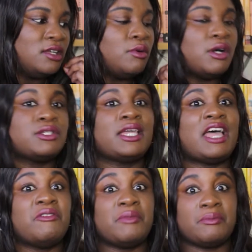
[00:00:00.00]
whilst I
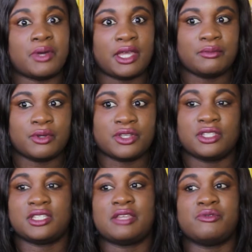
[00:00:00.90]
haven't been buying books at
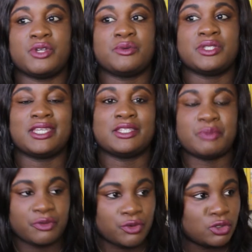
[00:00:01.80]
the same frequency as
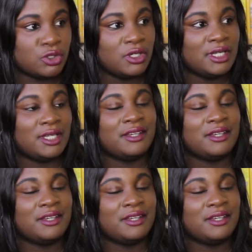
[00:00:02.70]
before,